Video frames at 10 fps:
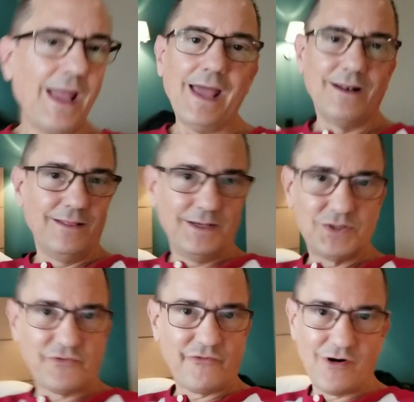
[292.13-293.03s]

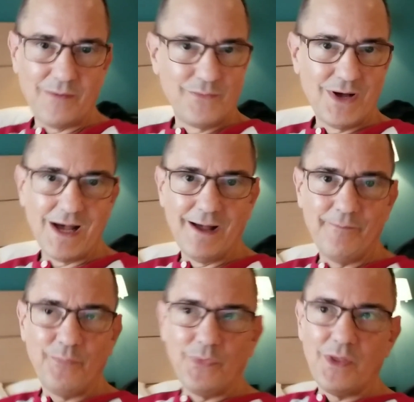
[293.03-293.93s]
analyst from uh,
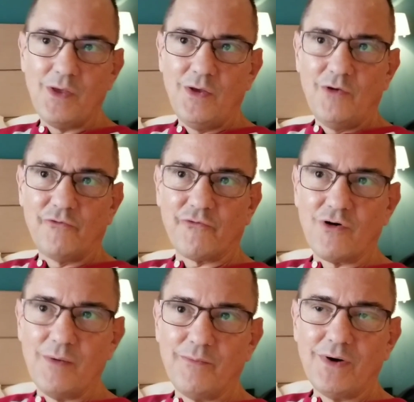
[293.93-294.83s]

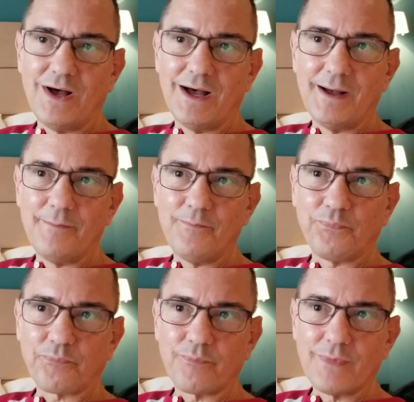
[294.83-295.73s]
from um,
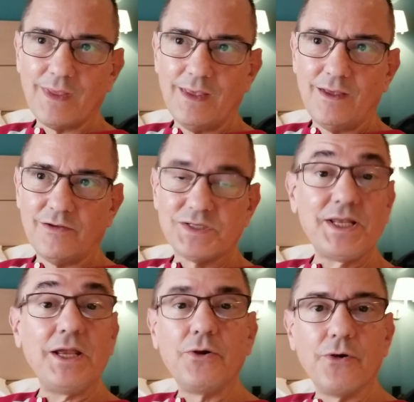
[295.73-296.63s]

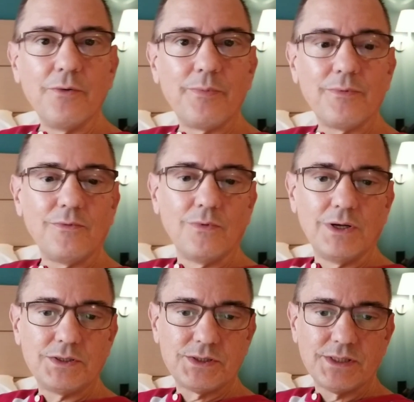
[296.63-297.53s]
Citigroup
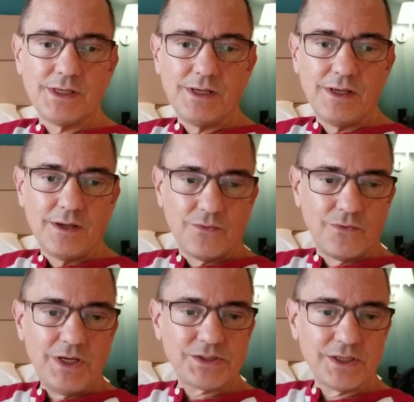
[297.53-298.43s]
was
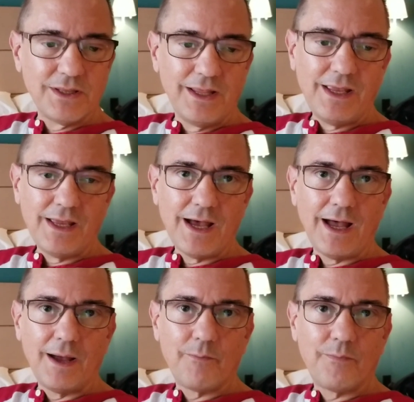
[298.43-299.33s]
recently
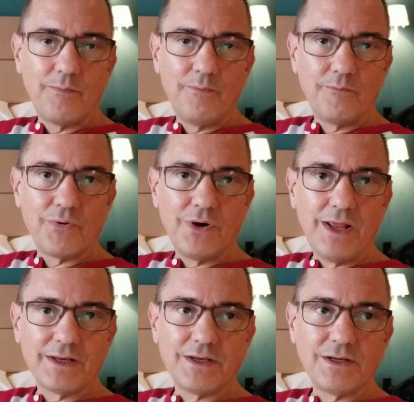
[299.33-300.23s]
uh,
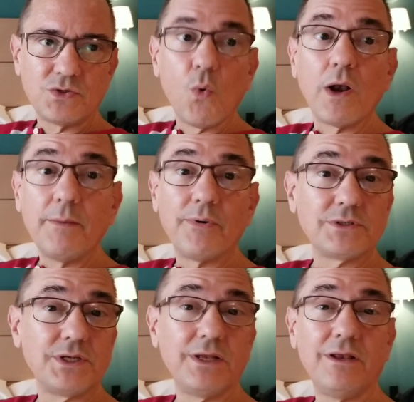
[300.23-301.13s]
predicting
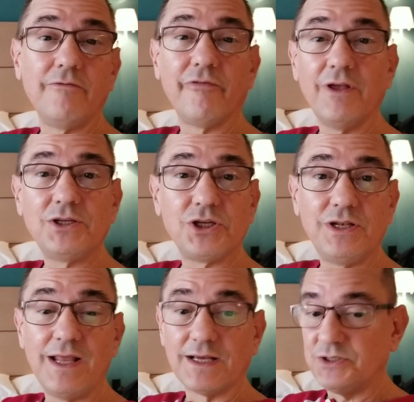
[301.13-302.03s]
20% inflation
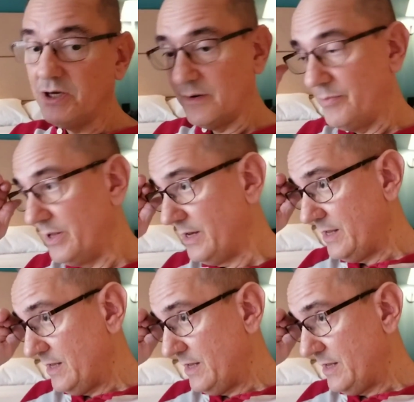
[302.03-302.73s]
next year, but